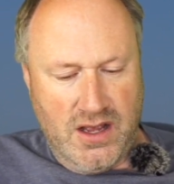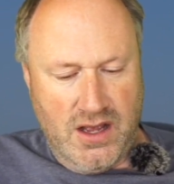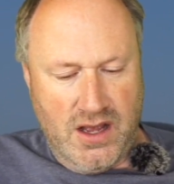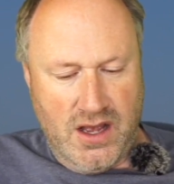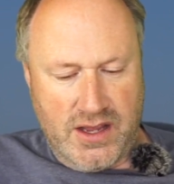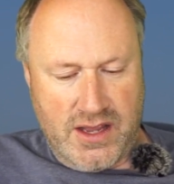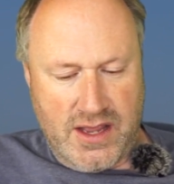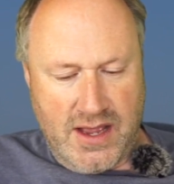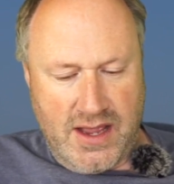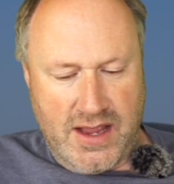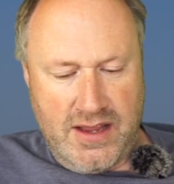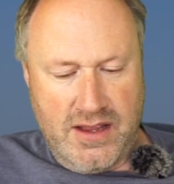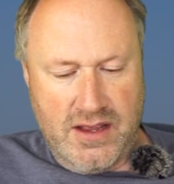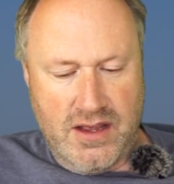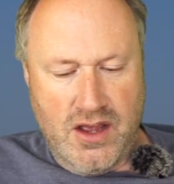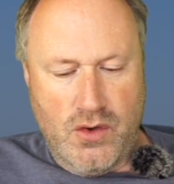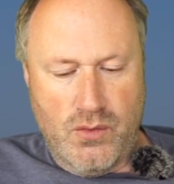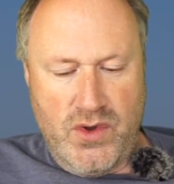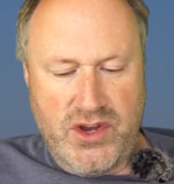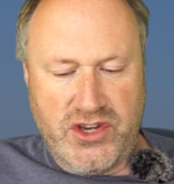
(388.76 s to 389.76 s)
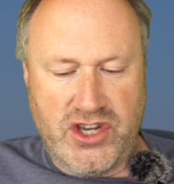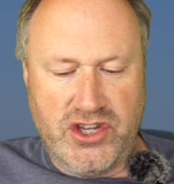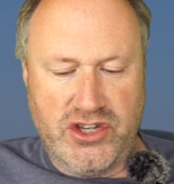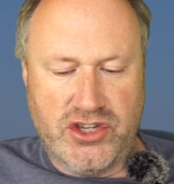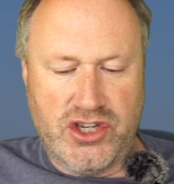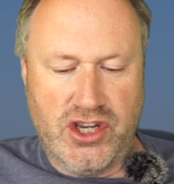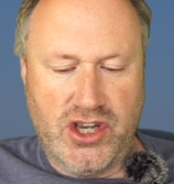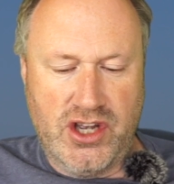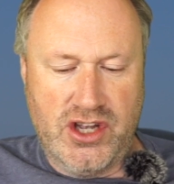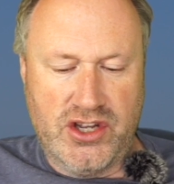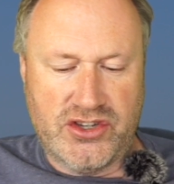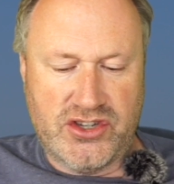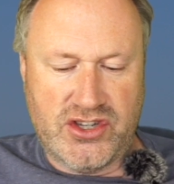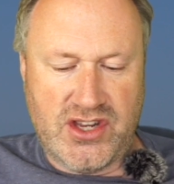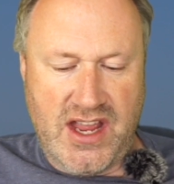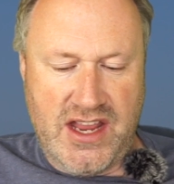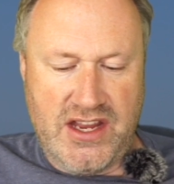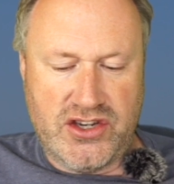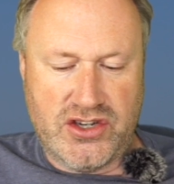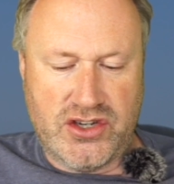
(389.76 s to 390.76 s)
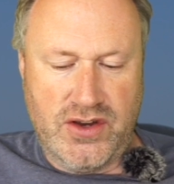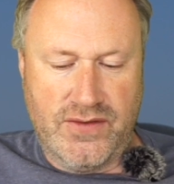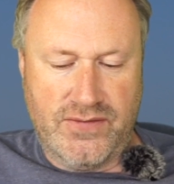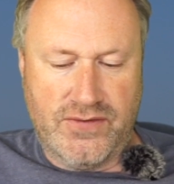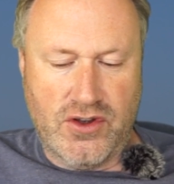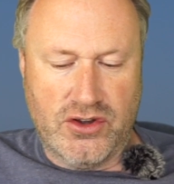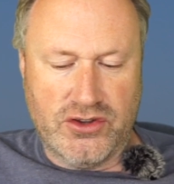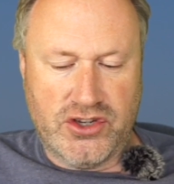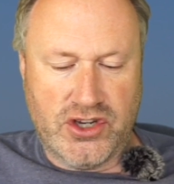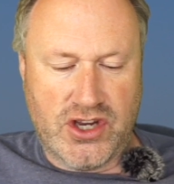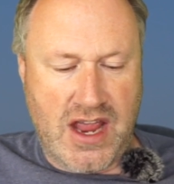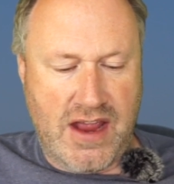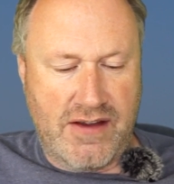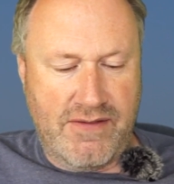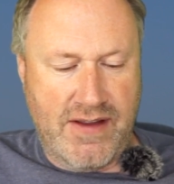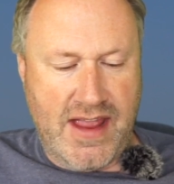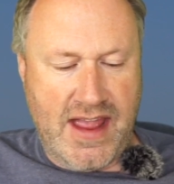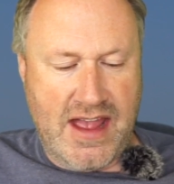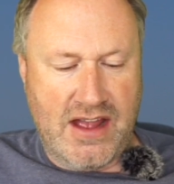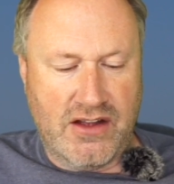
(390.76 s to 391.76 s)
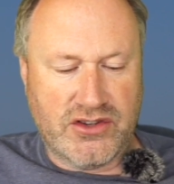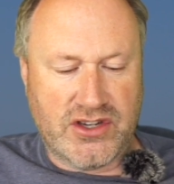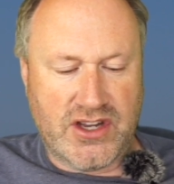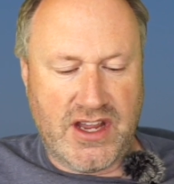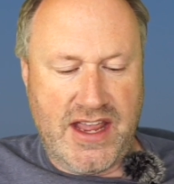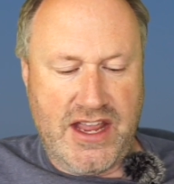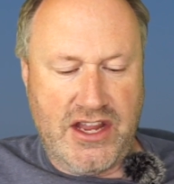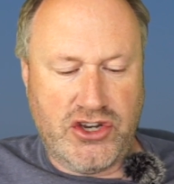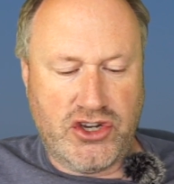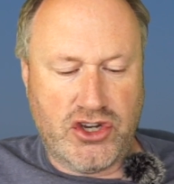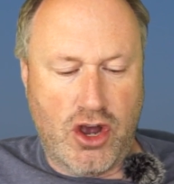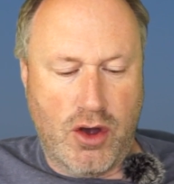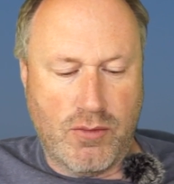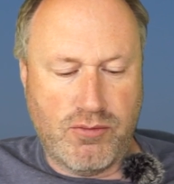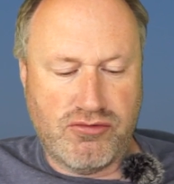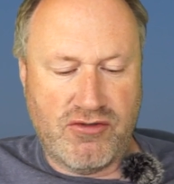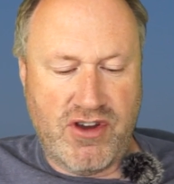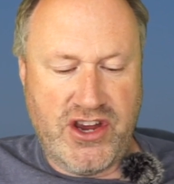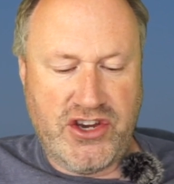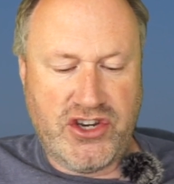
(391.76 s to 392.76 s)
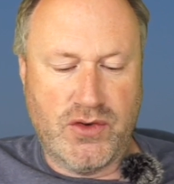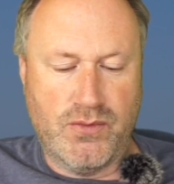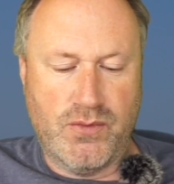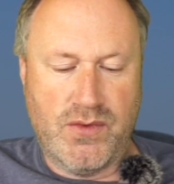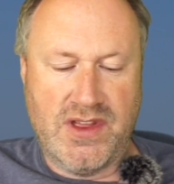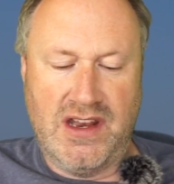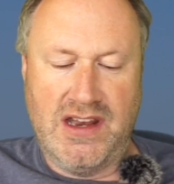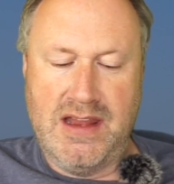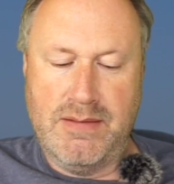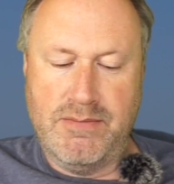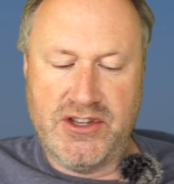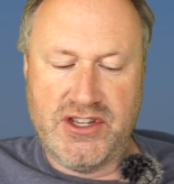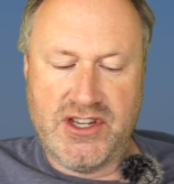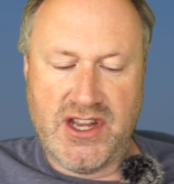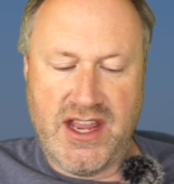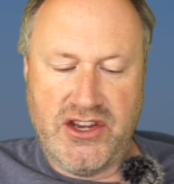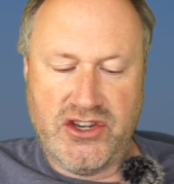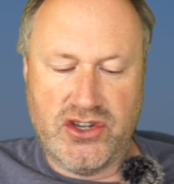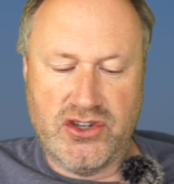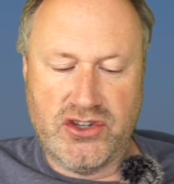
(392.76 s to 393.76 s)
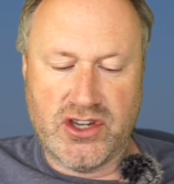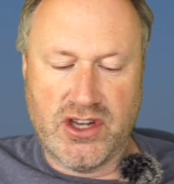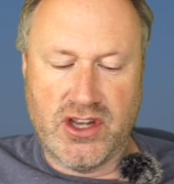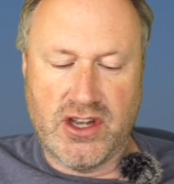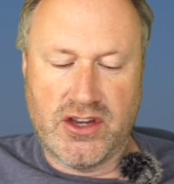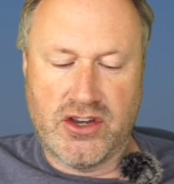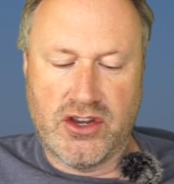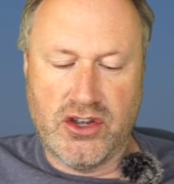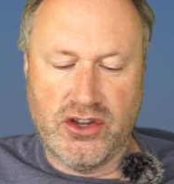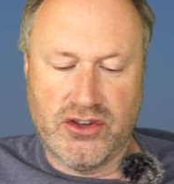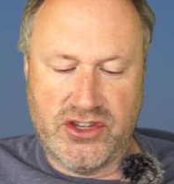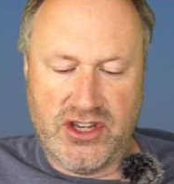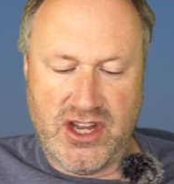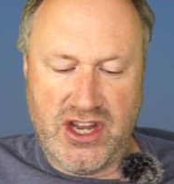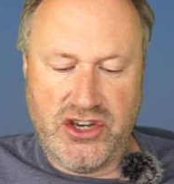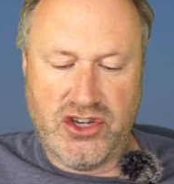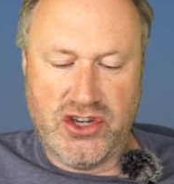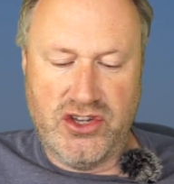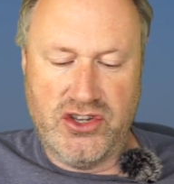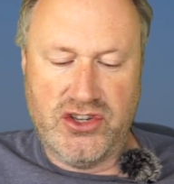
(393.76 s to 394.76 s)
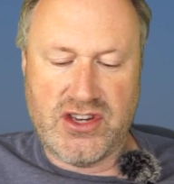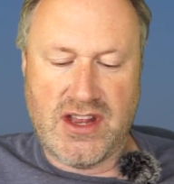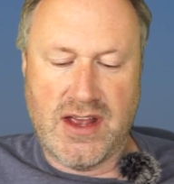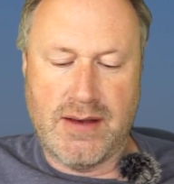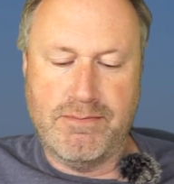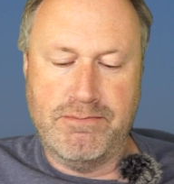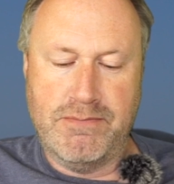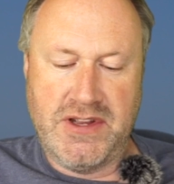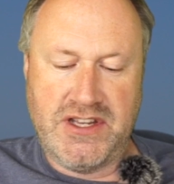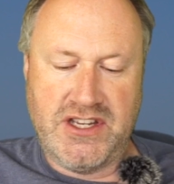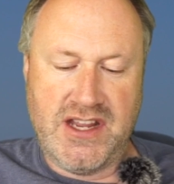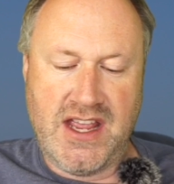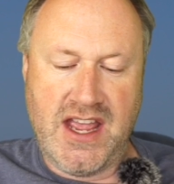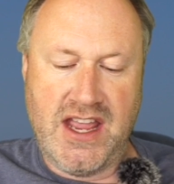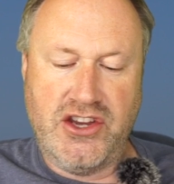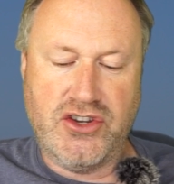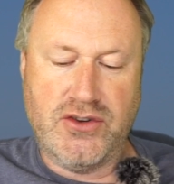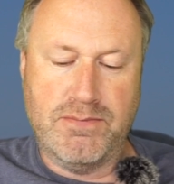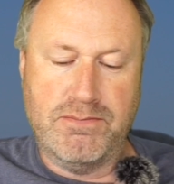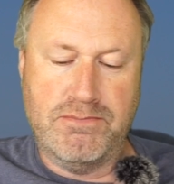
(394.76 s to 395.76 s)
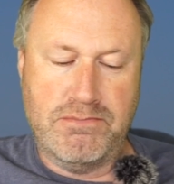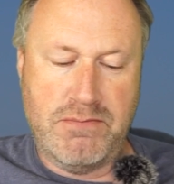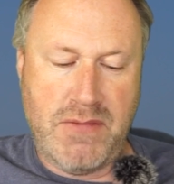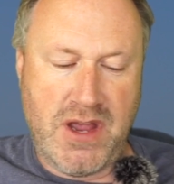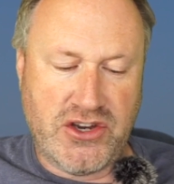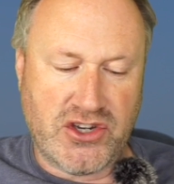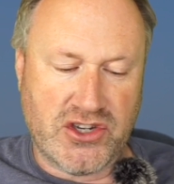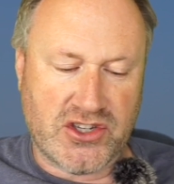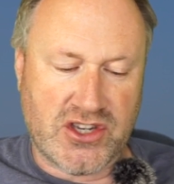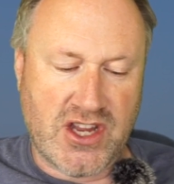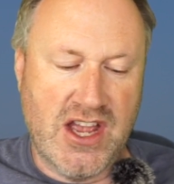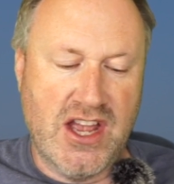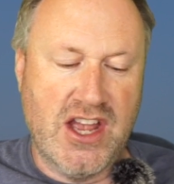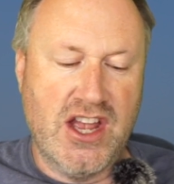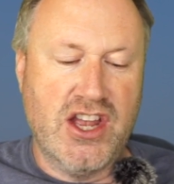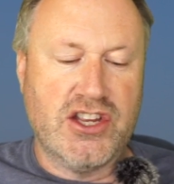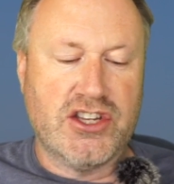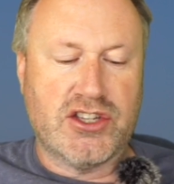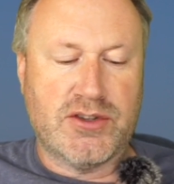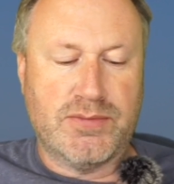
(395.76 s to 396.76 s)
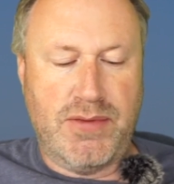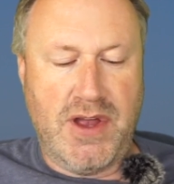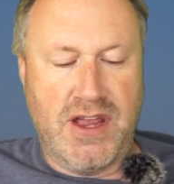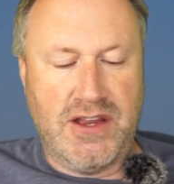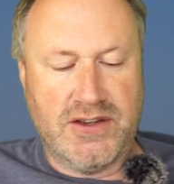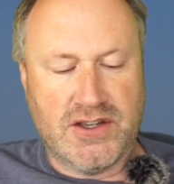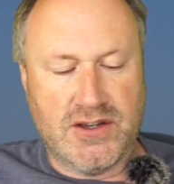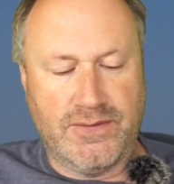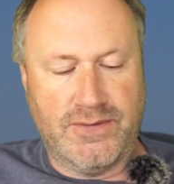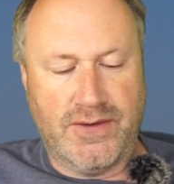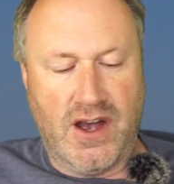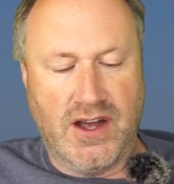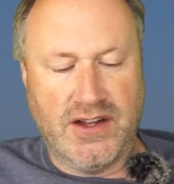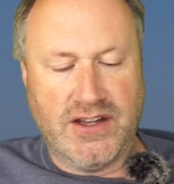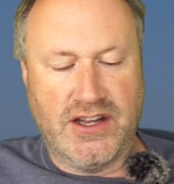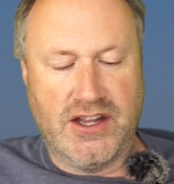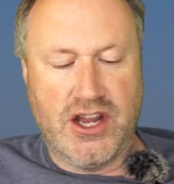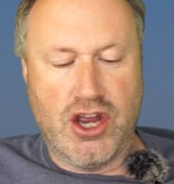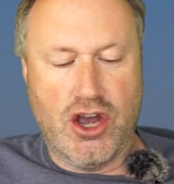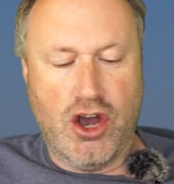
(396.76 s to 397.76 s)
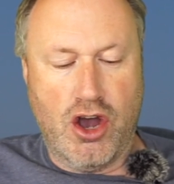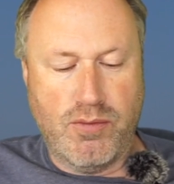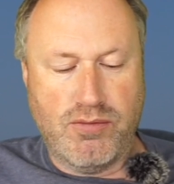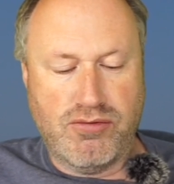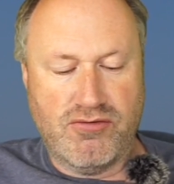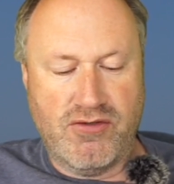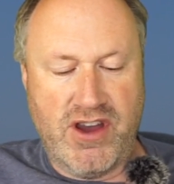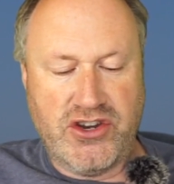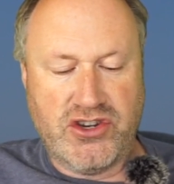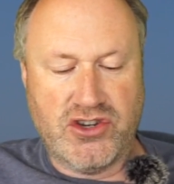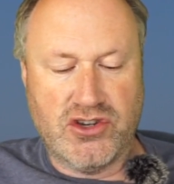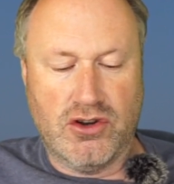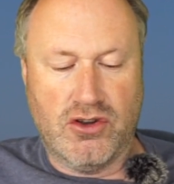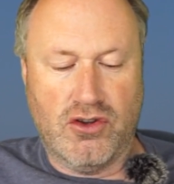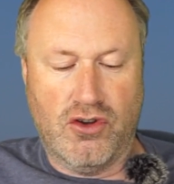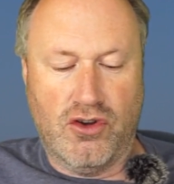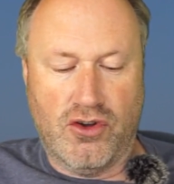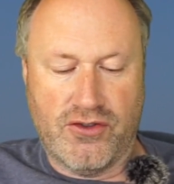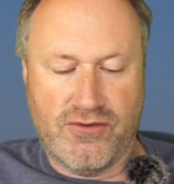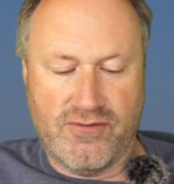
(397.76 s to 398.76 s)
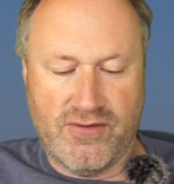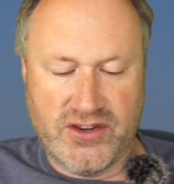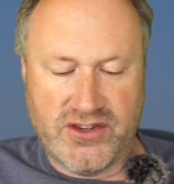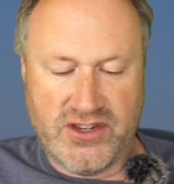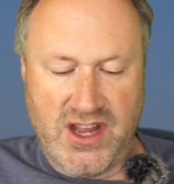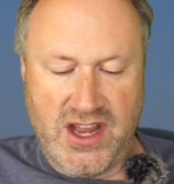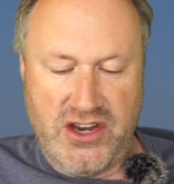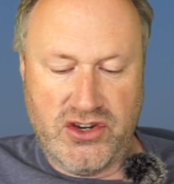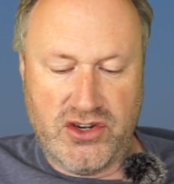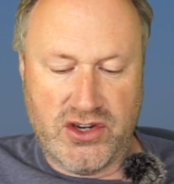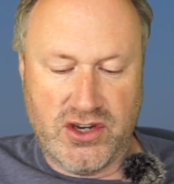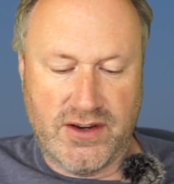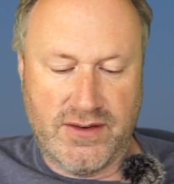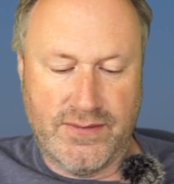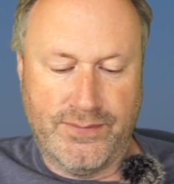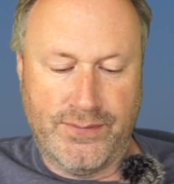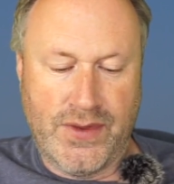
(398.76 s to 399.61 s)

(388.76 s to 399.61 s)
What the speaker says: okay, which in turn says you've got to carry out each operation with the limitations and conditions and mitigation measures specified in the operational authorisation.